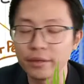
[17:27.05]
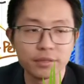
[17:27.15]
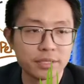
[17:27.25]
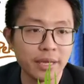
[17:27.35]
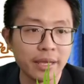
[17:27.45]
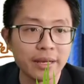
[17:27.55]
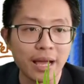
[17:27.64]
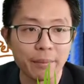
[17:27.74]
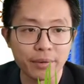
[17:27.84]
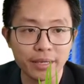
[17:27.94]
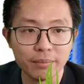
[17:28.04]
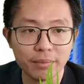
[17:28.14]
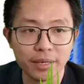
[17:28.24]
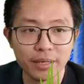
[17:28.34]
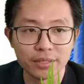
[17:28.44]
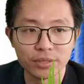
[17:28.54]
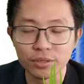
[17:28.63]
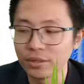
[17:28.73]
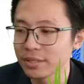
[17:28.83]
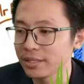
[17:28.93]
You see an upright image. You
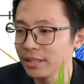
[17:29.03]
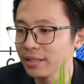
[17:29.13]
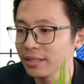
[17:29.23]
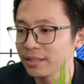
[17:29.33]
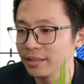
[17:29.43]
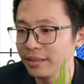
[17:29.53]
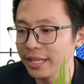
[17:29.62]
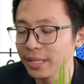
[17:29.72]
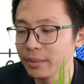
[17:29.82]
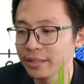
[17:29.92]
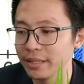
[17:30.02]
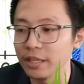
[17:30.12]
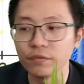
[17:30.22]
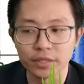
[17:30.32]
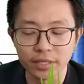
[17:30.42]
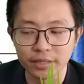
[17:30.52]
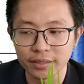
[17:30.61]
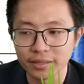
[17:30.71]
don't see this ladybird inverted